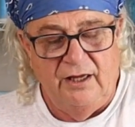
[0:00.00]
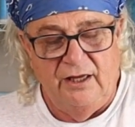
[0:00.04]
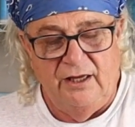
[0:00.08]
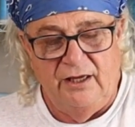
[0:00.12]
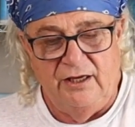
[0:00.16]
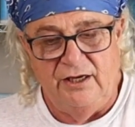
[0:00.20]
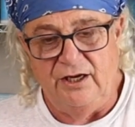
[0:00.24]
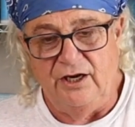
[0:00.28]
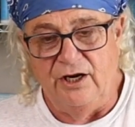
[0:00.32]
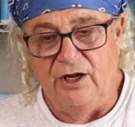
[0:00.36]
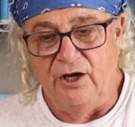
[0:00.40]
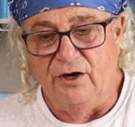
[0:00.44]

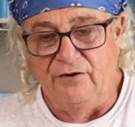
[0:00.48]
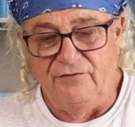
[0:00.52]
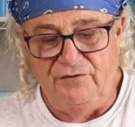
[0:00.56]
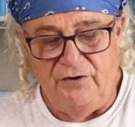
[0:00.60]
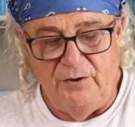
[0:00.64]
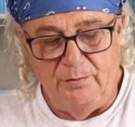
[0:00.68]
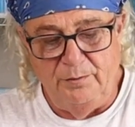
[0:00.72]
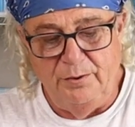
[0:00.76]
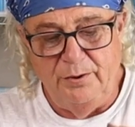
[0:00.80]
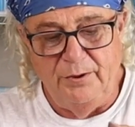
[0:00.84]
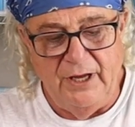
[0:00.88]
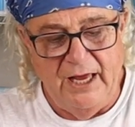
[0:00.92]
you know, if
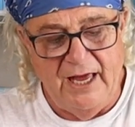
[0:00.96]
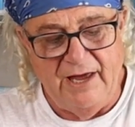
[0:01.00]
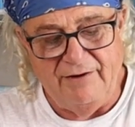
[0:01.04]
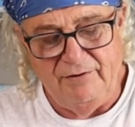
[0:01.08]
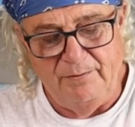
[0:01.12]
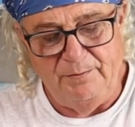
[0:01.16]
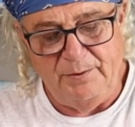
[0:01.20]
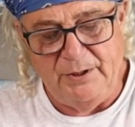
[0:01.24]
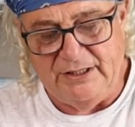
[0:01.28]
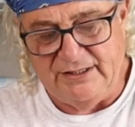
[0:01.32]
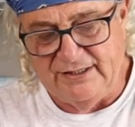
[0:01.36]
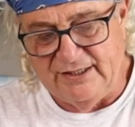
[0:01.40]
you have
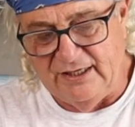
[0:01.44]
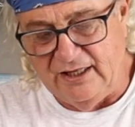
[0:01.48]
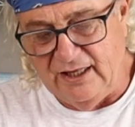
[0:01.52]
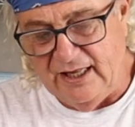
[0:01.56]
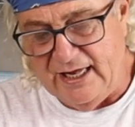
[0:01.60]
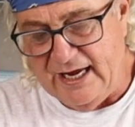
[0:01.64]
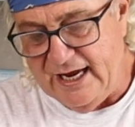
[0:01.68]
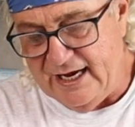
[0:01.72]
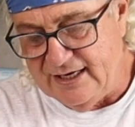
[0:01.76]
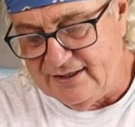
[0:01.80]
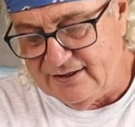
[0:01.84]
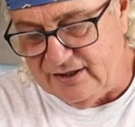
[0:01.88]
a piece of
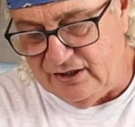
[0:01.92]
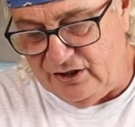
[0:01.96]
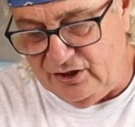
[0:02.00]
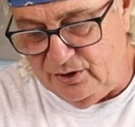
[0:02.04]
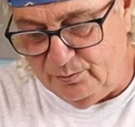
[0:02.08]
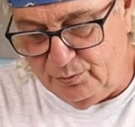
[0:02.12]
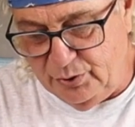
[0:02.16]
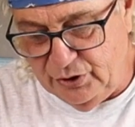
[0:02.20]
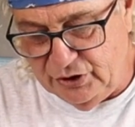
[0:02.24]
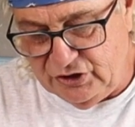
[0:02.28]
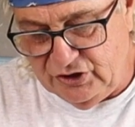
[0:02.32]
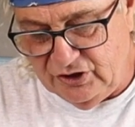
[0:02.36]
glass and you
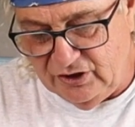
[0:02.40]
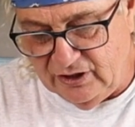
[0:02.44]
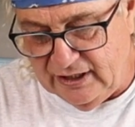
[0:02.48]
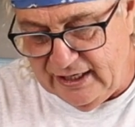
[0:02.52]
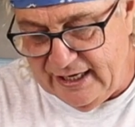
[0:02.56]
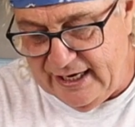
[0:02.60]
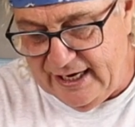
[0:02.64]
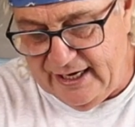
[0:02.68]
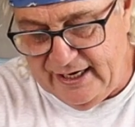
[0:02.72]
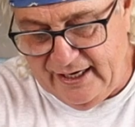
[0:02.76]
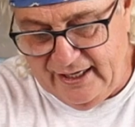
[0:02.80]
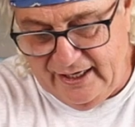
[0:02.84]
put your
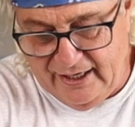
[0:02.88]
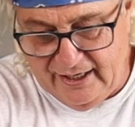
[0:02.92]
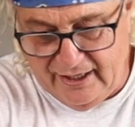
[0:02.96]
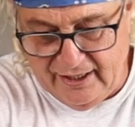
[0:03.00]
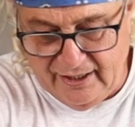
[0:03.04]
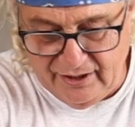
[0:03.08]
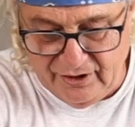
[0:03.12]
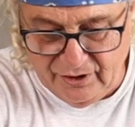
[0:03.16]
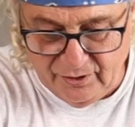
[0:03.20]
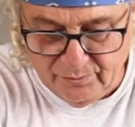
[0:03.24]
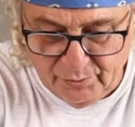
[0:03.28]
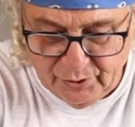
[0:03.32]
lead in
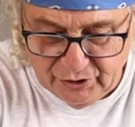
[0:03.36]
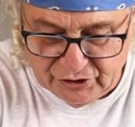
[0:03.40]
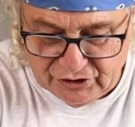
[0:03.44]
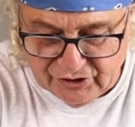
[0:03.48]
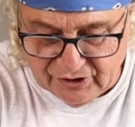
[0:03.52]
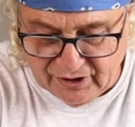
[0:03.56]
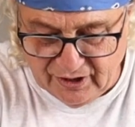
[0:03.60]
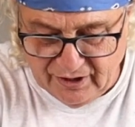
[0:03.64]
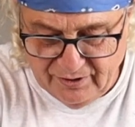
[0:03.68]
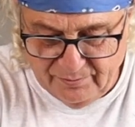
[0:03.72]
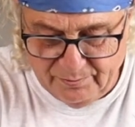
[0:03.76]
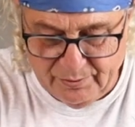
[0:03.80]
and you put
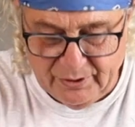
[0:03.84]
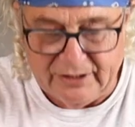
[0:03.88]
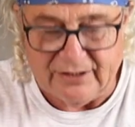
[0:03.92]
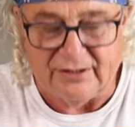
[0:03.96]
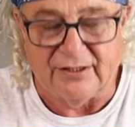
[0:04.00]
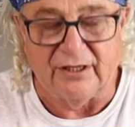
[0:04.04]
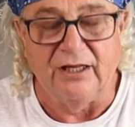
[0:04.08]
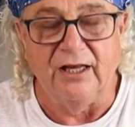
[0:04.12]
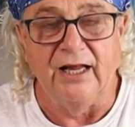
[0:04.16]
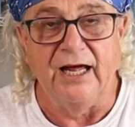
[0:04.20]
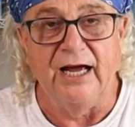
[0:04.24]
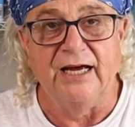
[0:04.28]
your other
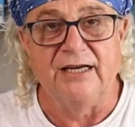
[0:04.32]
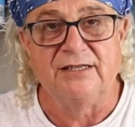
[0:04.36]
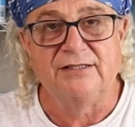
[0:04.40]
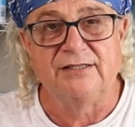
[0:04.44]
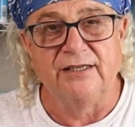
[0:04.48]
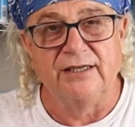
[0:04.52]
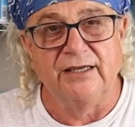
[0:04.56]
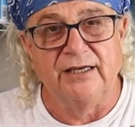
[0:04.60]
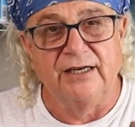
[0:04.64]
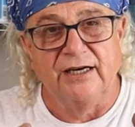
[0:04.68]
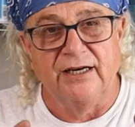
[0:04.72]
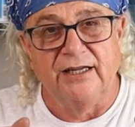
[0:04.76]
piece of glass
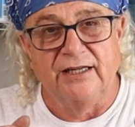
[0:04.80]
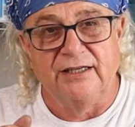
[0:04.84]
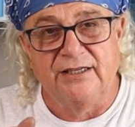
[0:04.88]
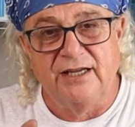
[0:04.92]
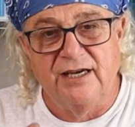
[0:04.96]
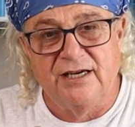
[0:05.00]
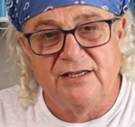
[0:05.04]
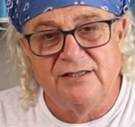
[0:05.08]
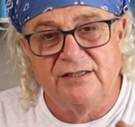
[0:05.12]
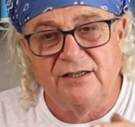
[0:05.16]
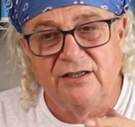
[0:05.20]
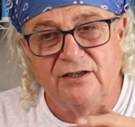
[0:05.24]
in and it
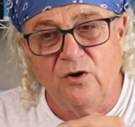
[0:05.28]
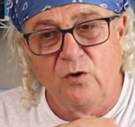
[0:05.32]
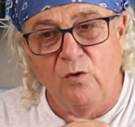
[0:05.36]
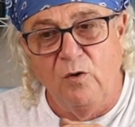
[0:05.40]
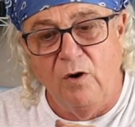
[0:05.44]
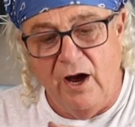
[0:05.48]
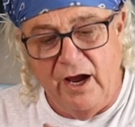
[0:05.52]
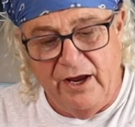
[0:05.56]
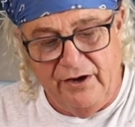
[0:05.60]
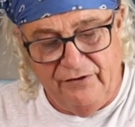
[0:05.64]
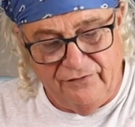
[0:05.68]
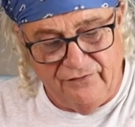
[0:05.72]
doesn't
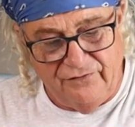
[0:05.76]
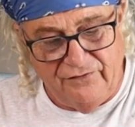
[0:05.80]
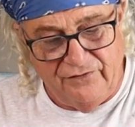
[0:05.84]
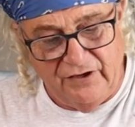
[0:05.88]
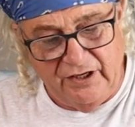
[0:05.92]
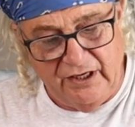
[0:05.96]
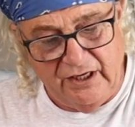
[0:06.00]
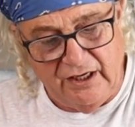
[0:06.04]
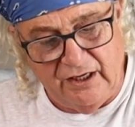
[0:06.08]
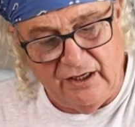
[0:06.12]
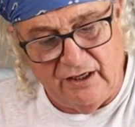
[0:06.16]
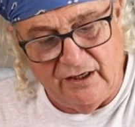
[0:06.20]
quite
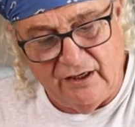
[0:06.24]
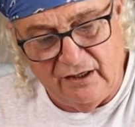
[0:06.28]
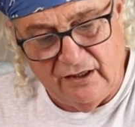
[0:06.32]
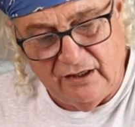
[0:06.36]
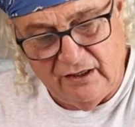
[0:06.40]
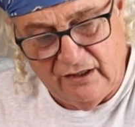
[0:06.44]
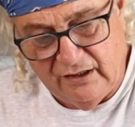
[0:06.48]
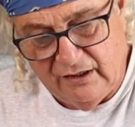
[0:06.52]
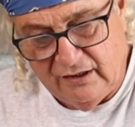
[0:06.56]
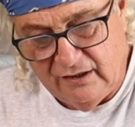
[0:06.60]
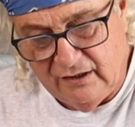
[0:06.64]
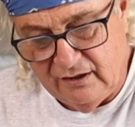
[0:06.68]
fit,
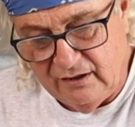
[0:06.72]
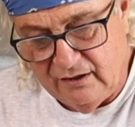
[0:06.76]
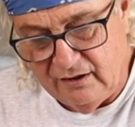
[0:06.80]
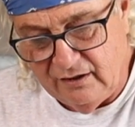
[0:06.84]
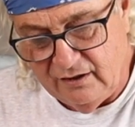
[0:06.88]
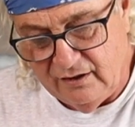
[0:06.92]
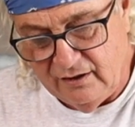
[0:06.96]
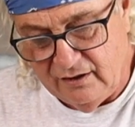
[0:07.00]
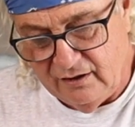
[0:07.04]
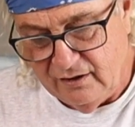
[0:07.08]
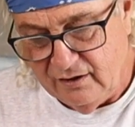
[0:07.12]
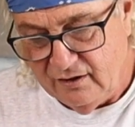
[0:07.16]

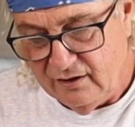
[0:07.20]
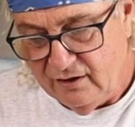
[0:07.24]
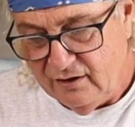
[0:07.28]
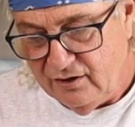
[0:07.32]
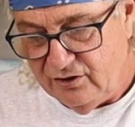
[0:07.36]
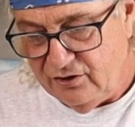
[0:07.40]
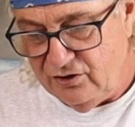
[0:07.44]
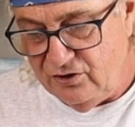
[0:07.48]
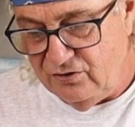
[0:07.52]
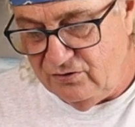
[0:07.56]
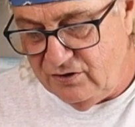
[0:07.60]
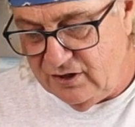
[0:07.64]

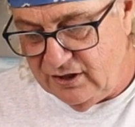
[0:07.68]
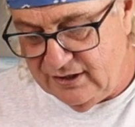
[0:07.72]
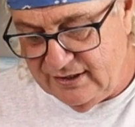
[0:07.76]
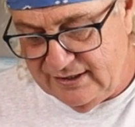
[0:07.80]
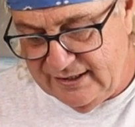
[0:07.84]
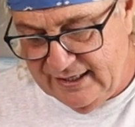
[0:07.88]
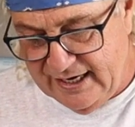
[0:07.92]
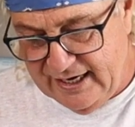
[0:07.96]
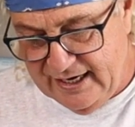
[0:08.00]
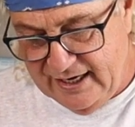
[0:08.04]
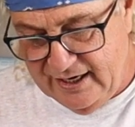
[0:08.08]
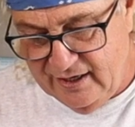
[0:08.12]
you can
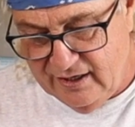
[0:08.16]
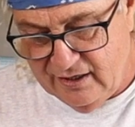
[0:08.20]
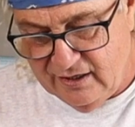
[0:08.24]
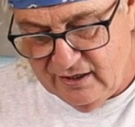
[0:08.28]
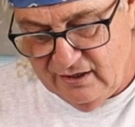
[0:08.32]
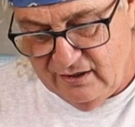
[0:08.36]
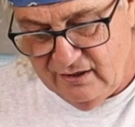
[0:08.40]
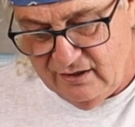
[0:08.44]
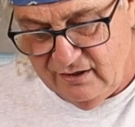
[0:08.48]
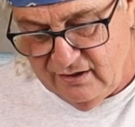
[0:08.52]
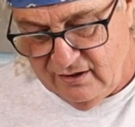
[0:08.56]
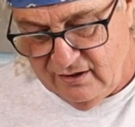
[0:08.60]
take